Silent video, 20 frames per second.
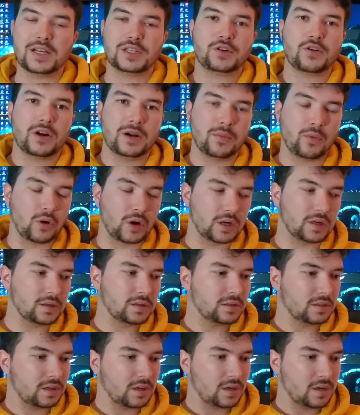storyboard.
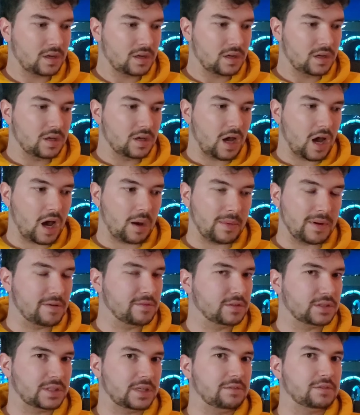
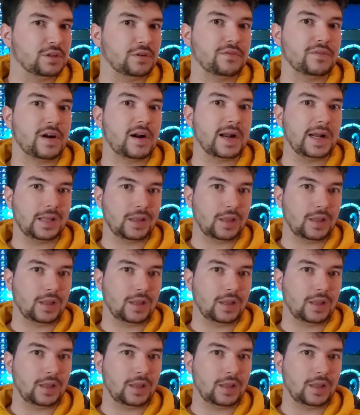It was a very